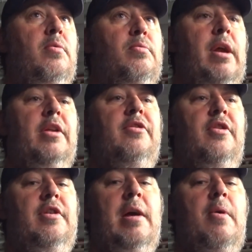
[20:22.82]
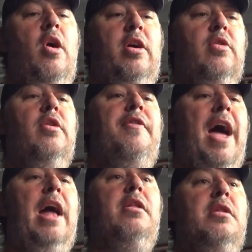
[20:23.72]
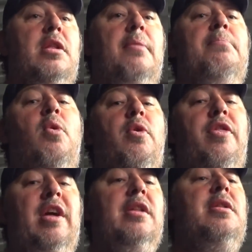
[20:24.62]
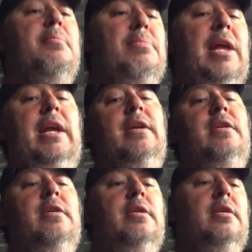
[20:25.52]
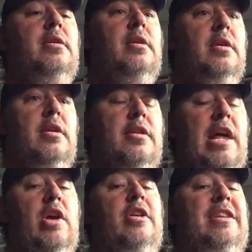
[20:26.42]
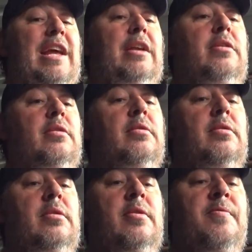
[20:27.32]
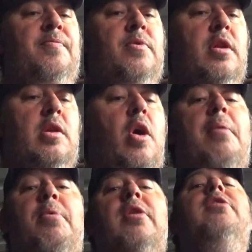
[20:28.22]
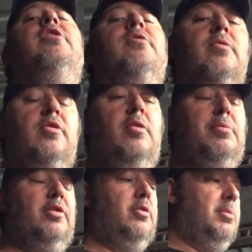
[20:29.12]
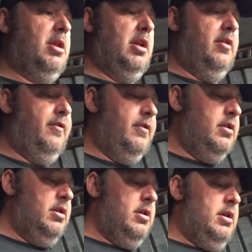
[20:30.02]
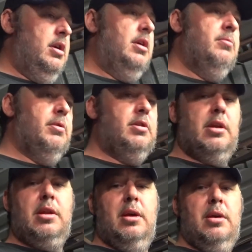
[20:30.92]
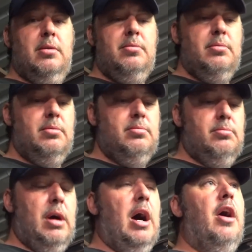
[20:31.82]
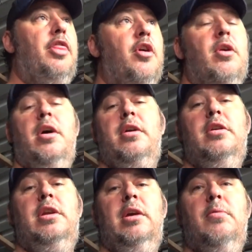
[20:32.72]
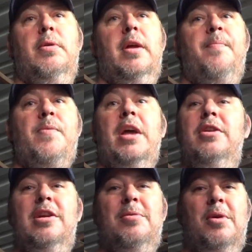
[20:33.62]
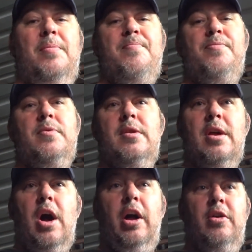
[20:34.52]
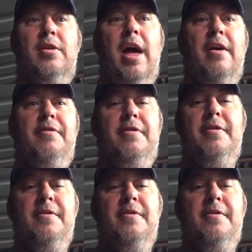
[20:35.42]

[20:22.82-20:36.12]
When it turned up, I could have had some more things completed than I did, so I put additional time pressure on myself, which is well, I thought I could deal with it, and you know what, I could have,